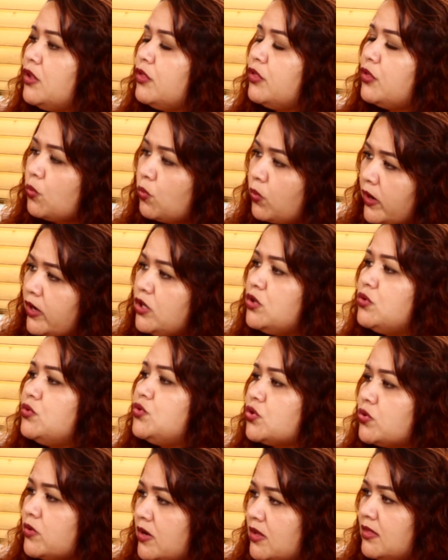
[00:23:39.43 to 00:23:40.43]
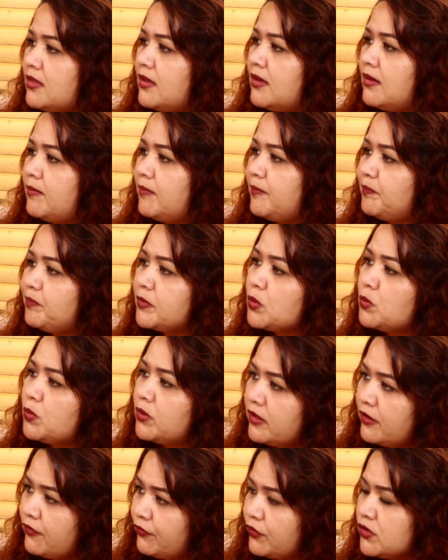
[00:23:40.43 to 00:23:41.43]
The way you treat them when
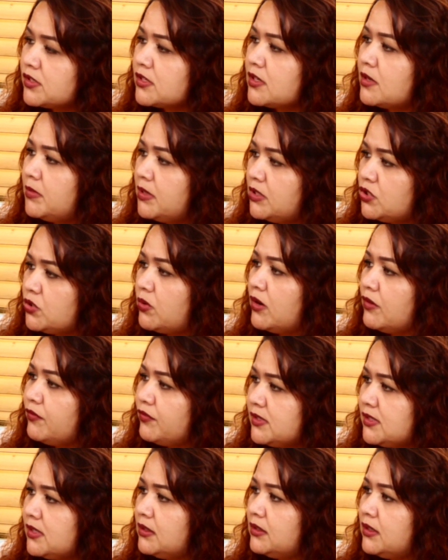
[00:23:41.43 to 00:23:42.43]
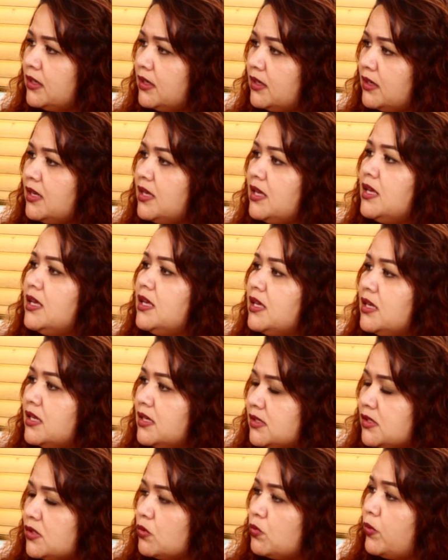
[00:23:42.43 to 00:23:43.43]
they first come into our facility
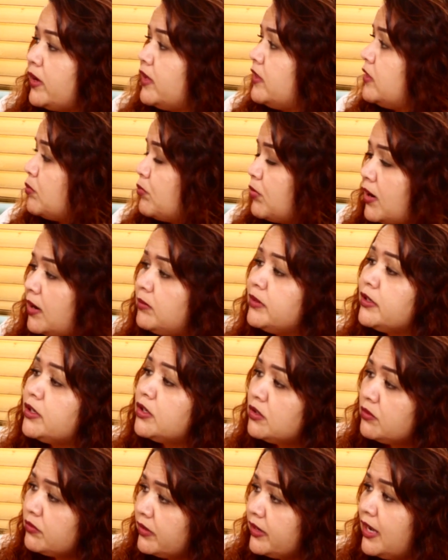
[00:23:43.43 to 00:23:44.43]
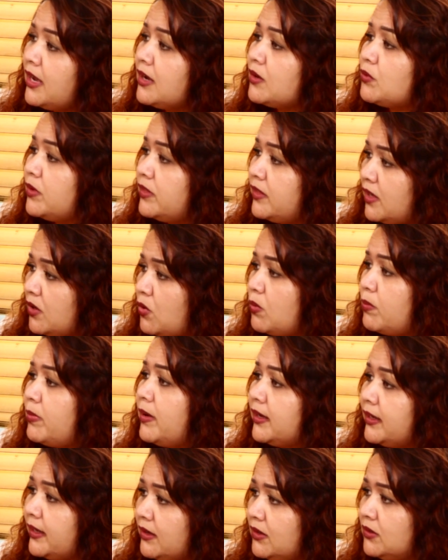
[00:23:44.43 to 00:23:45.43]
is the way they're probably going to react when they go
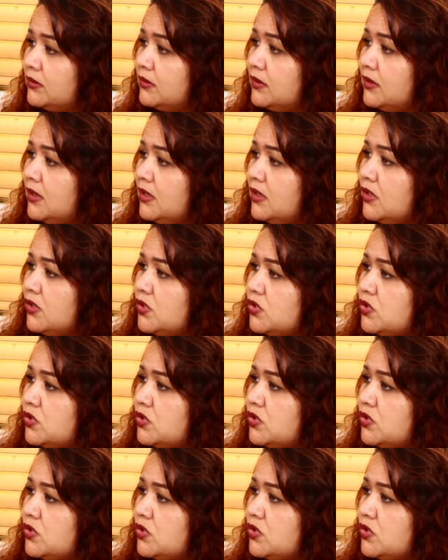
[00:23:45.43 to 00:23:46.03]
back out. Yeah.